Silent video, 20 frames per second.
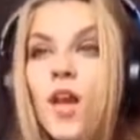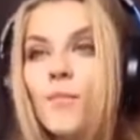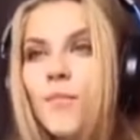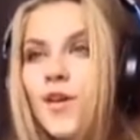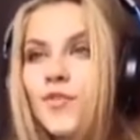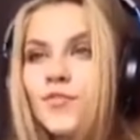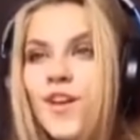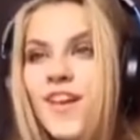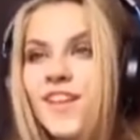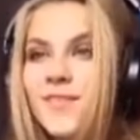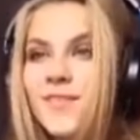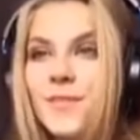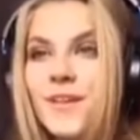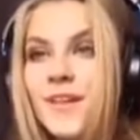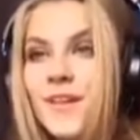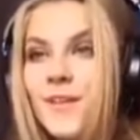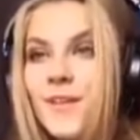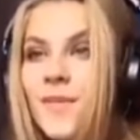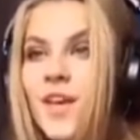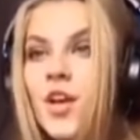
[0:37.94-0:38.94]
I'm already
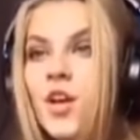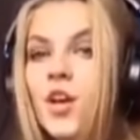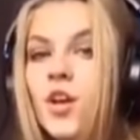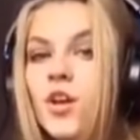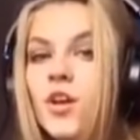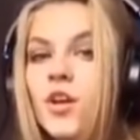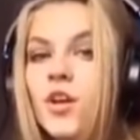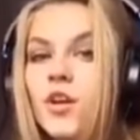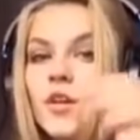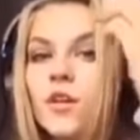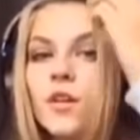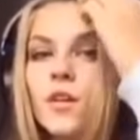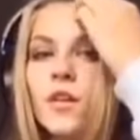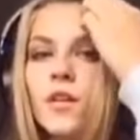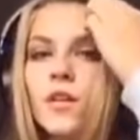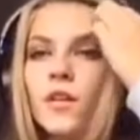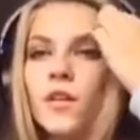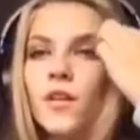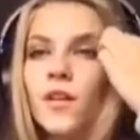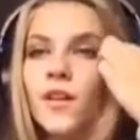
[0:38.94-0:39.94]
Widowmaker. I'll be
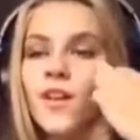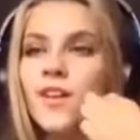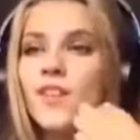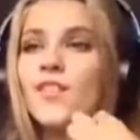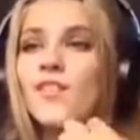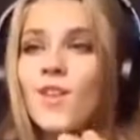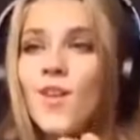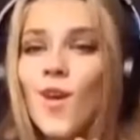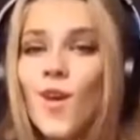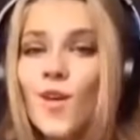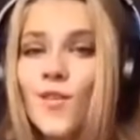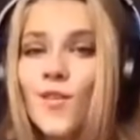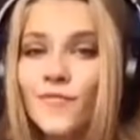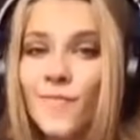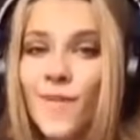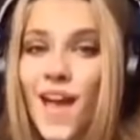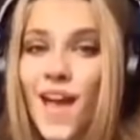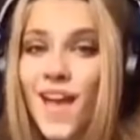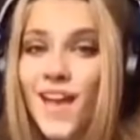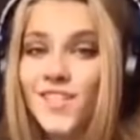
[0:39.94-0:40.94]
Bastion. Nerf
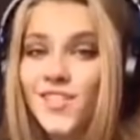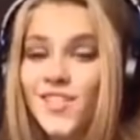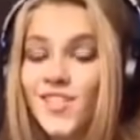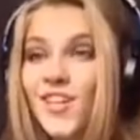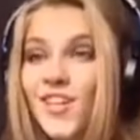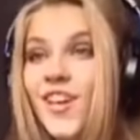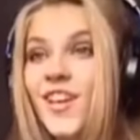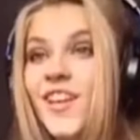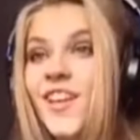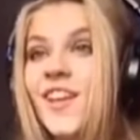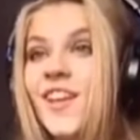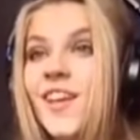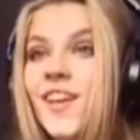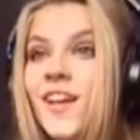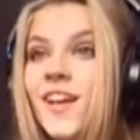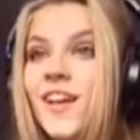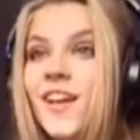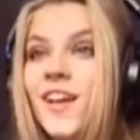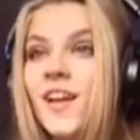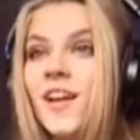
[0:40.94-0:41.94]
Bastion. That is
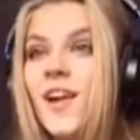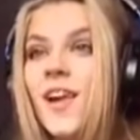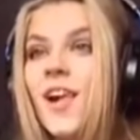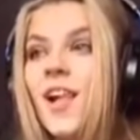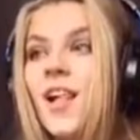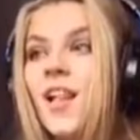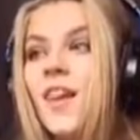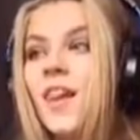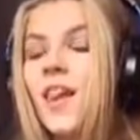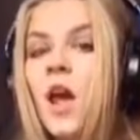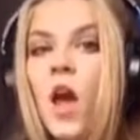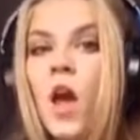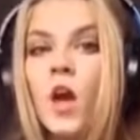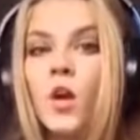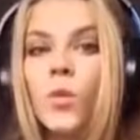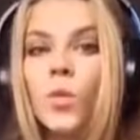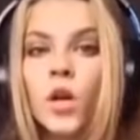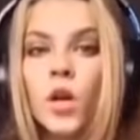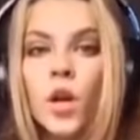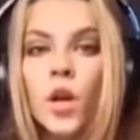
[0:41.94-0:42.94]
not even. She's, it's
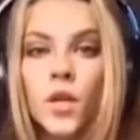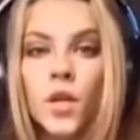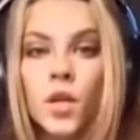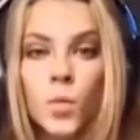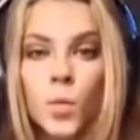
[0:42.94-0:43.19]
not even